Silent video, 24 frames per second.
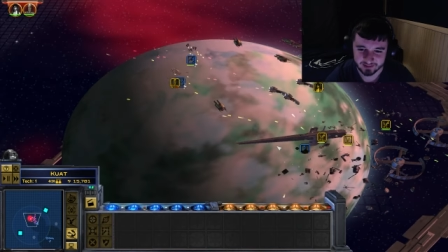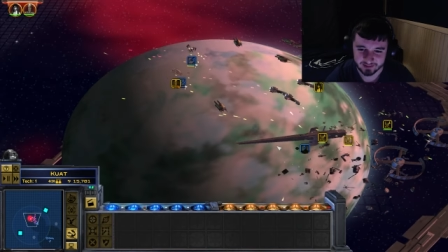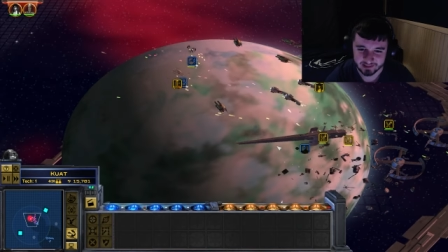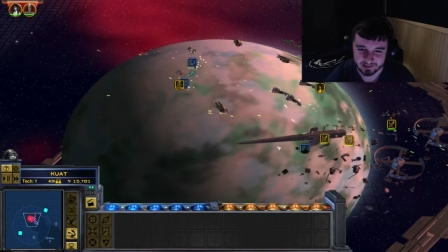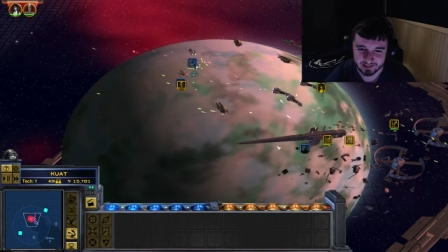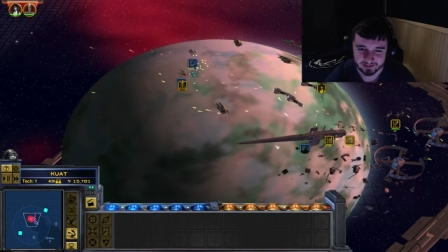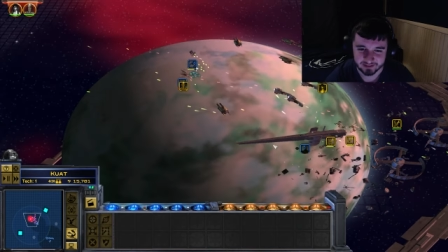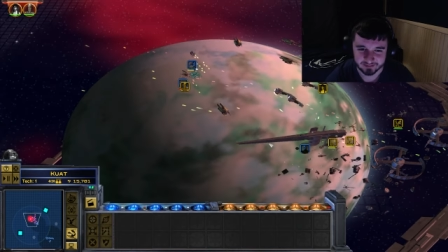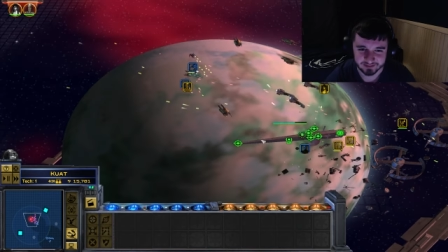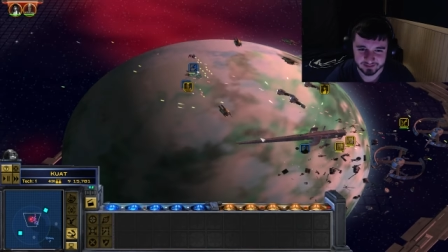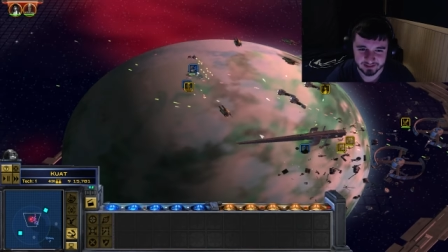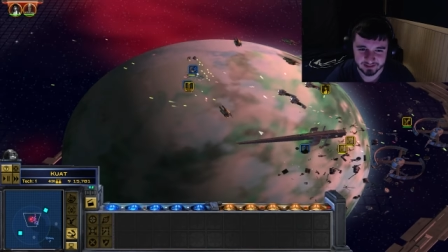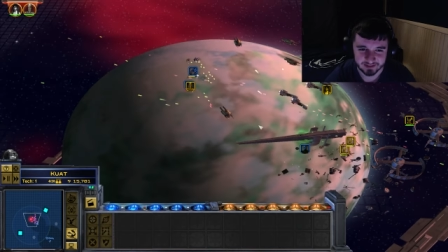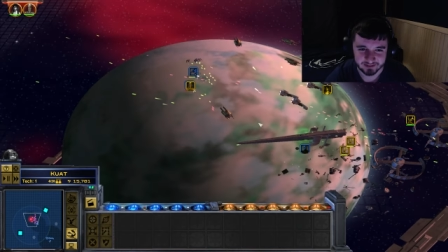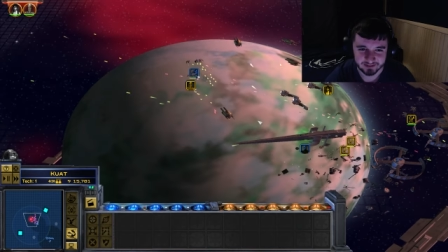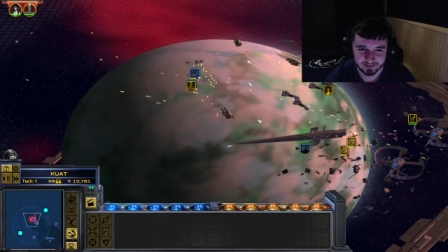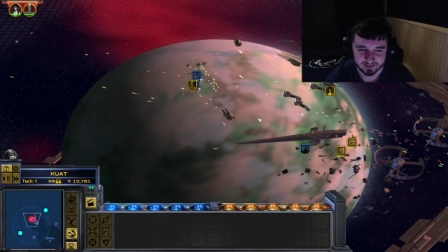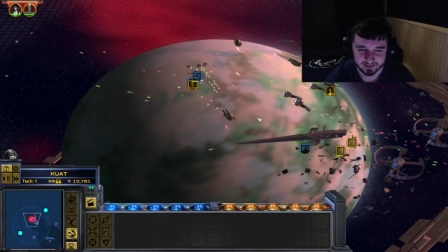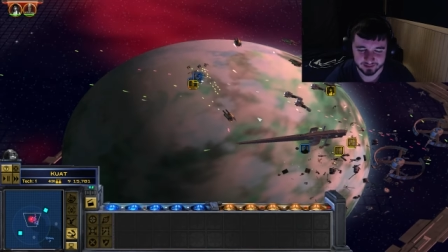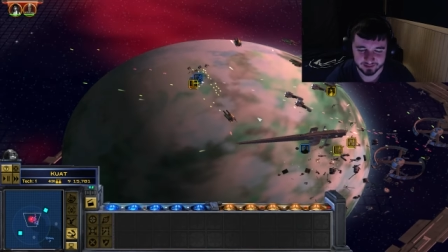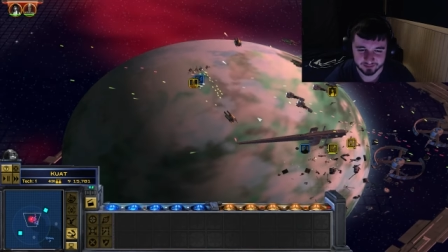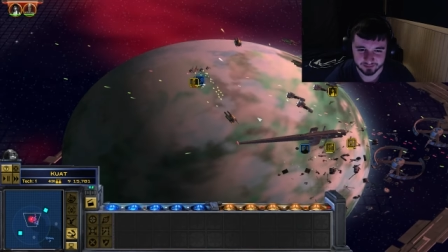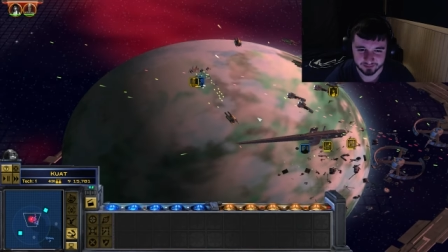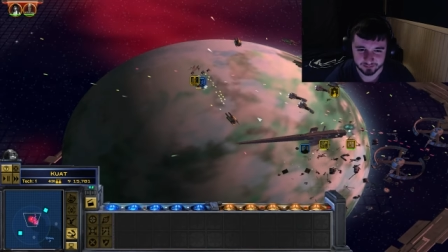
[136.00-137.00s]
Can't even say
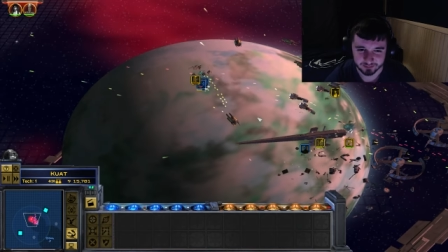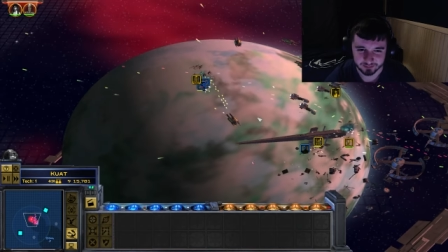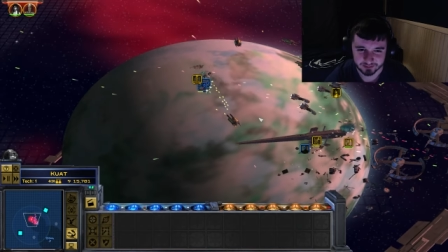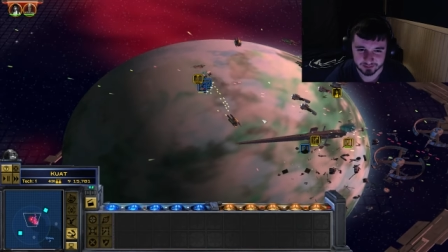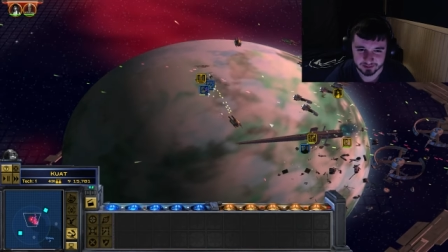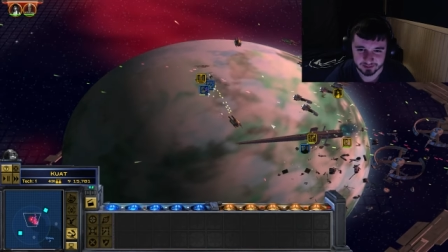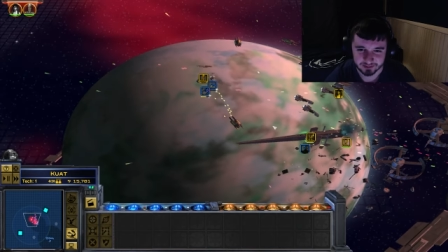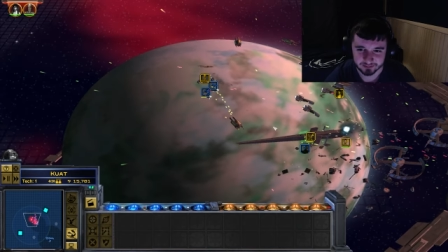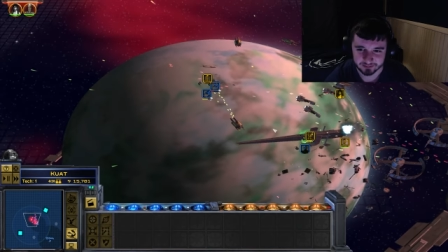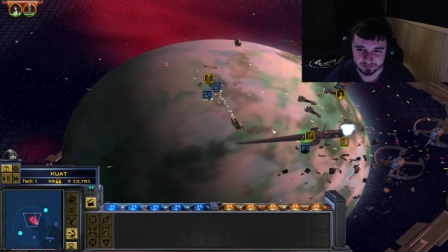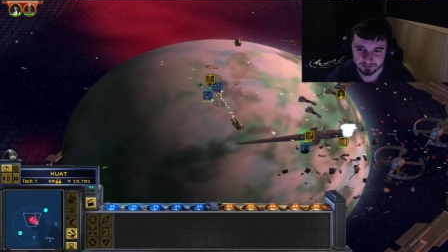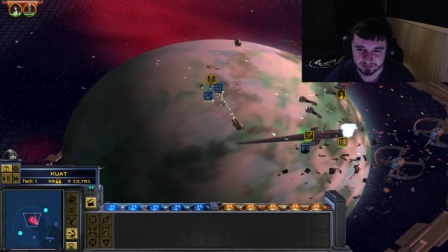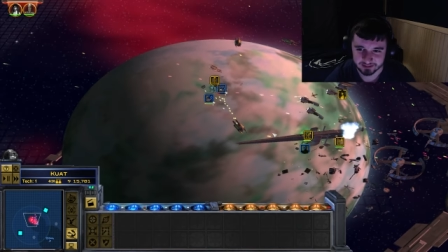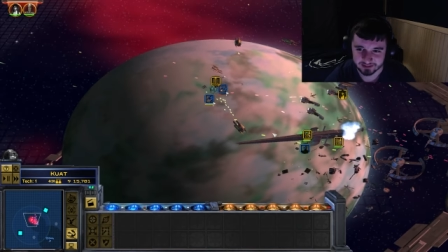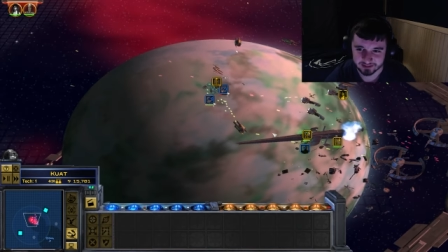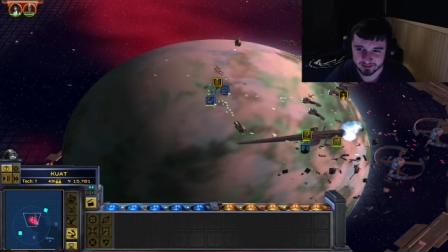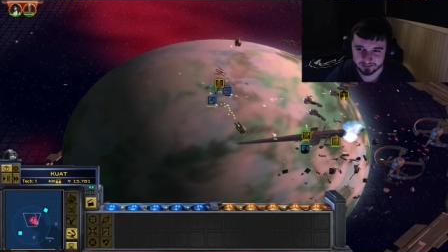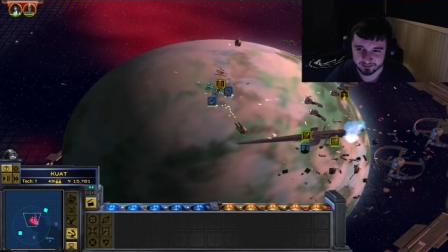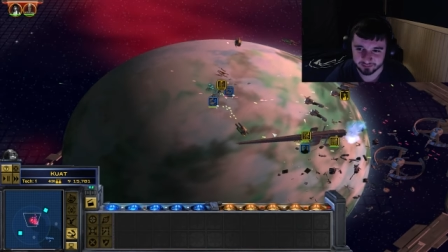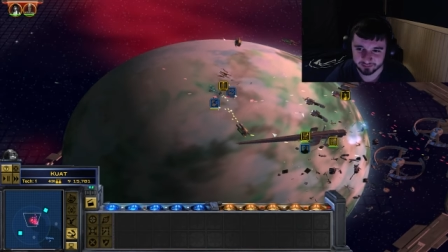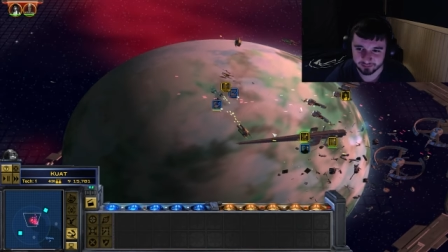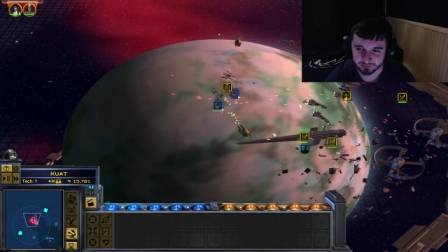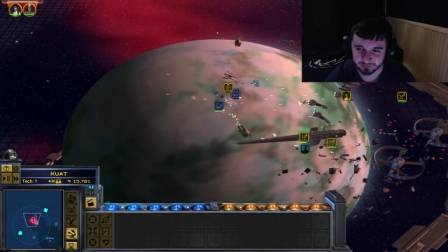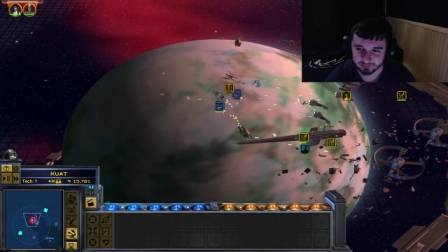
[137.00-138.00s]
attack the rebel scum because it's
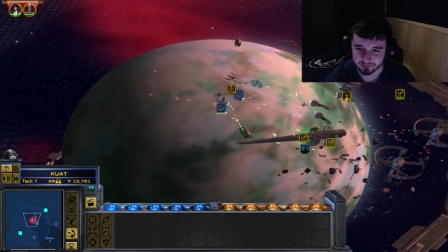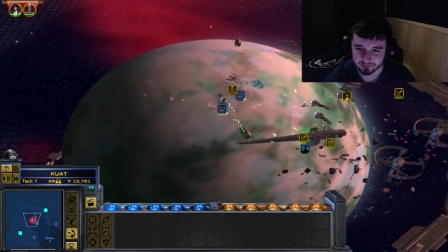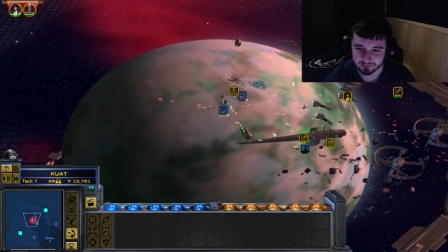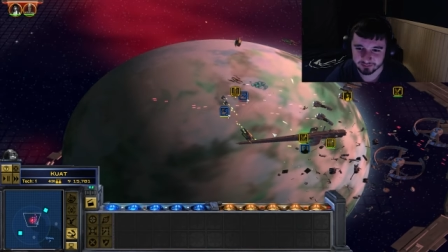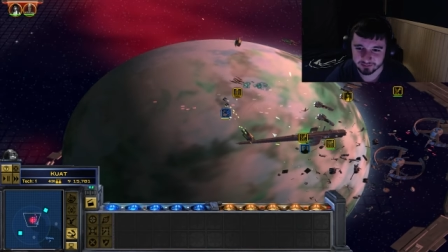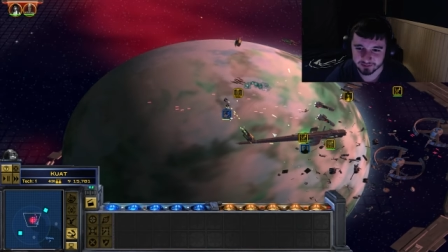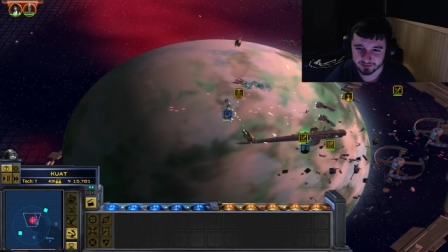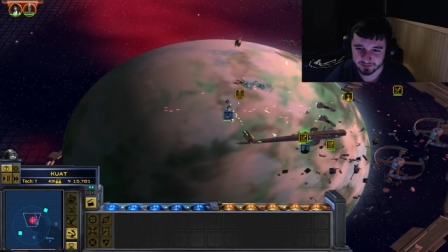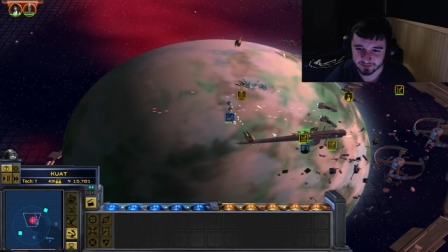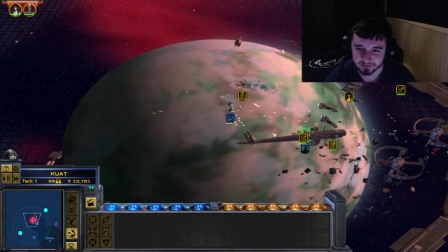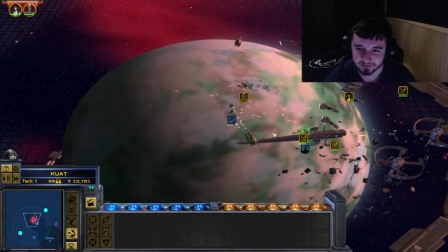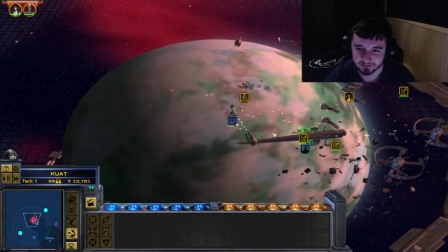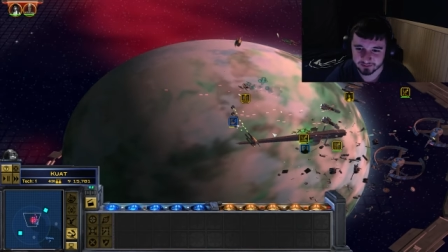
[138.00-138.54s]
not rebels.